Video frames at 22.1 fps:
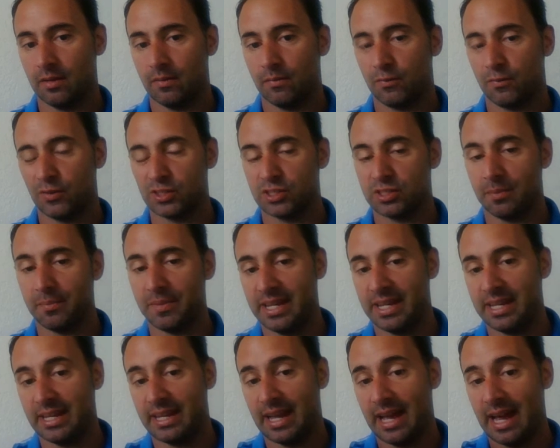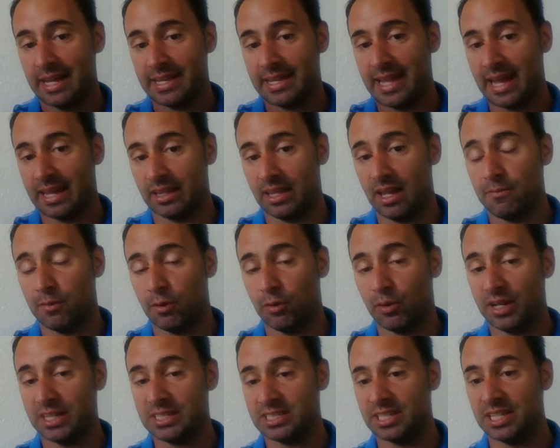for somebody at that
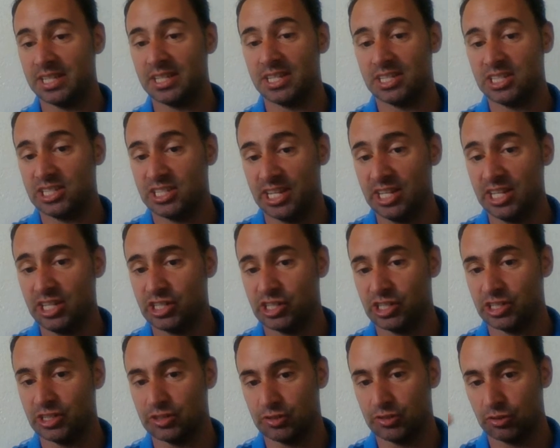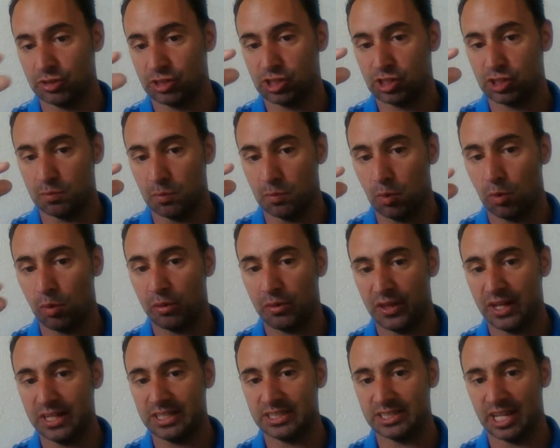level, it's the distinctions, those small
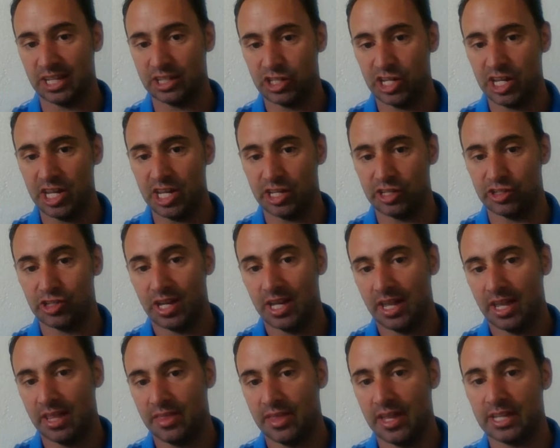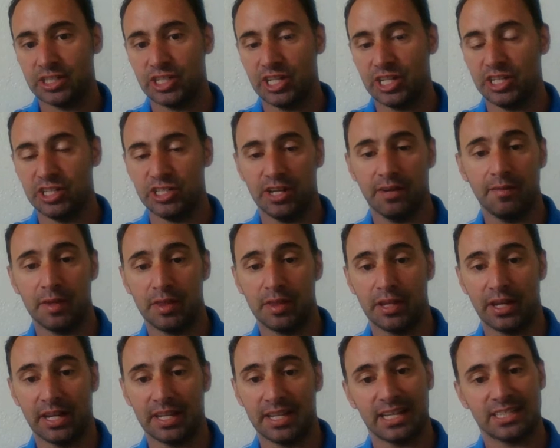things that change
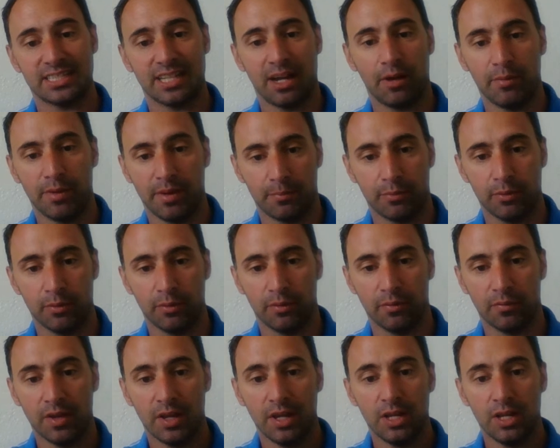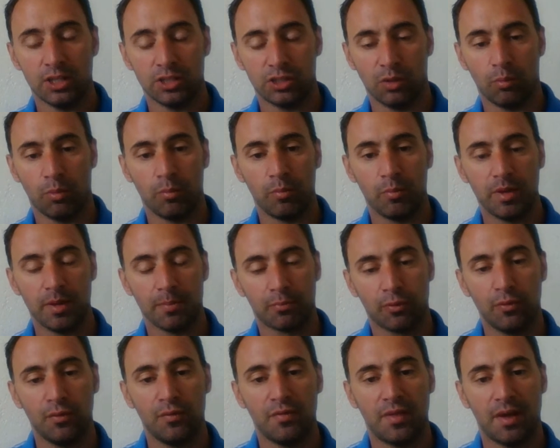everything, and that's how we improve. So when we
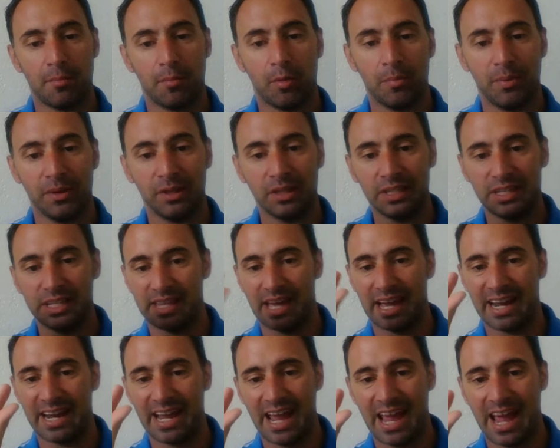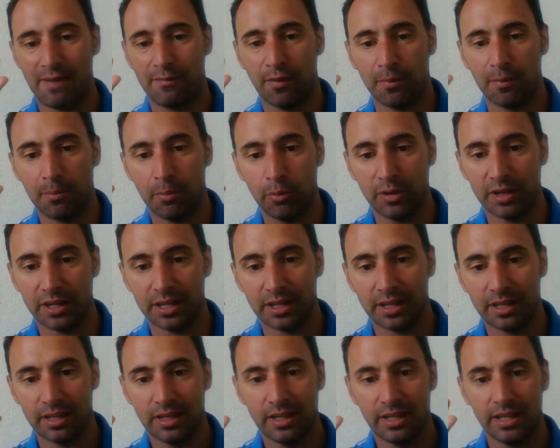improve that mobility, that half a
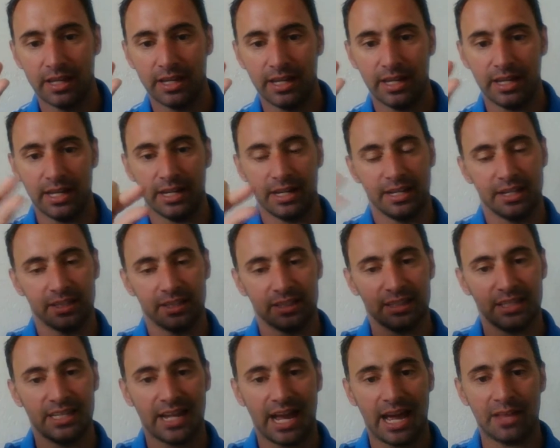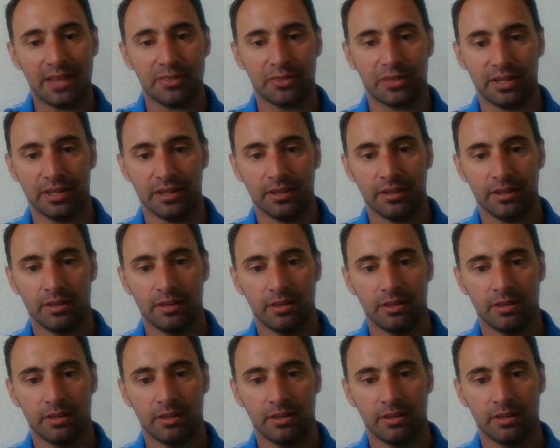point in an elite athlete,